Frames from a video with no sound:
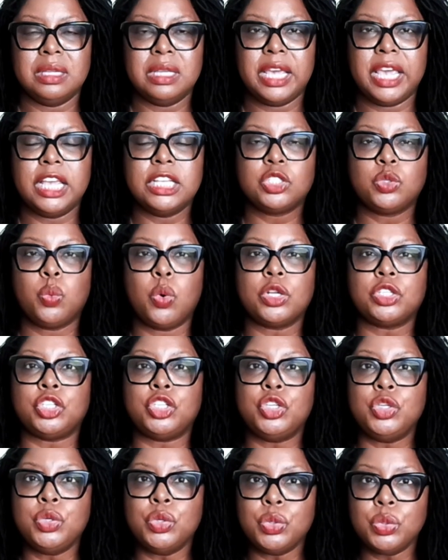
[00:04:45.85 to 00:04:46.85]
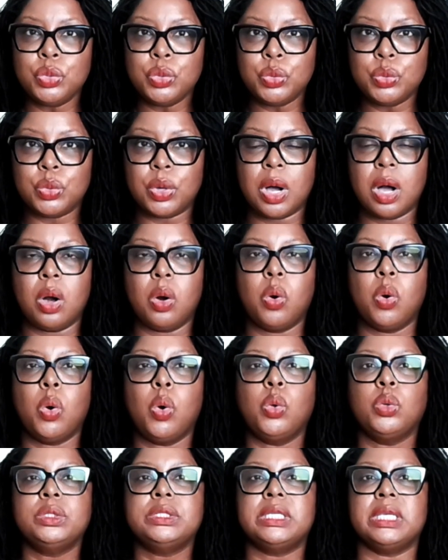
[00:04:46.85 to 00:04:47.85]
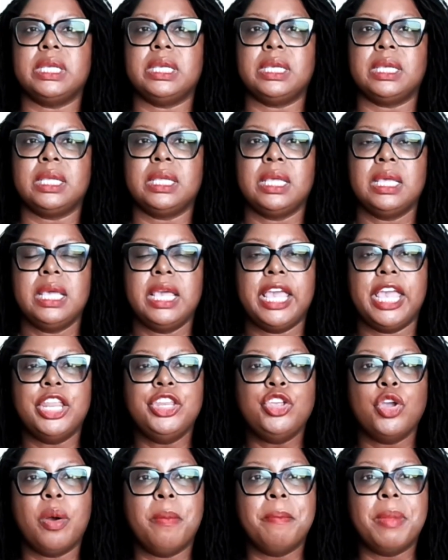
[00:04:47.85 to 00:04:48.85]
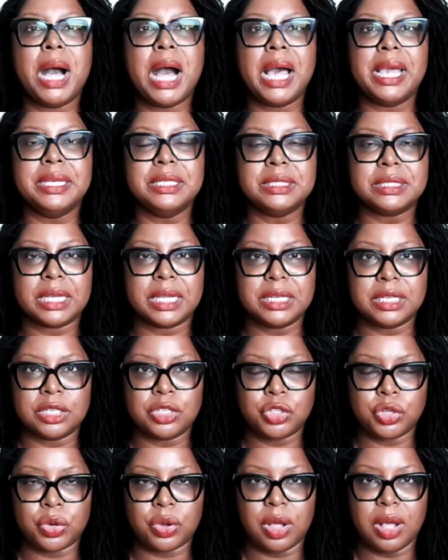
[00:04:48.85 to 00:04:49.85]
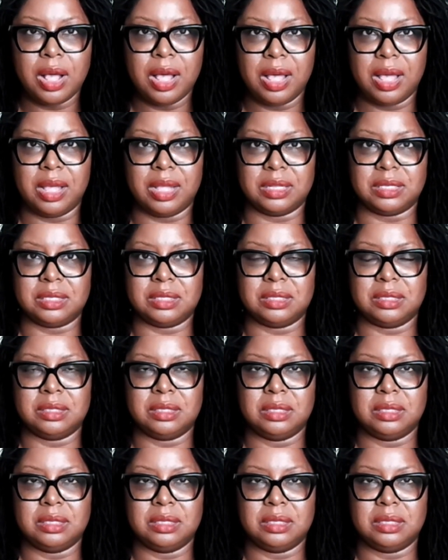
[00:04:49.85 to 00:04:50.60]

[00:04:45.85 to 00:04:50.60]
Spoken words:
is what you are holding in your mind and in your heart.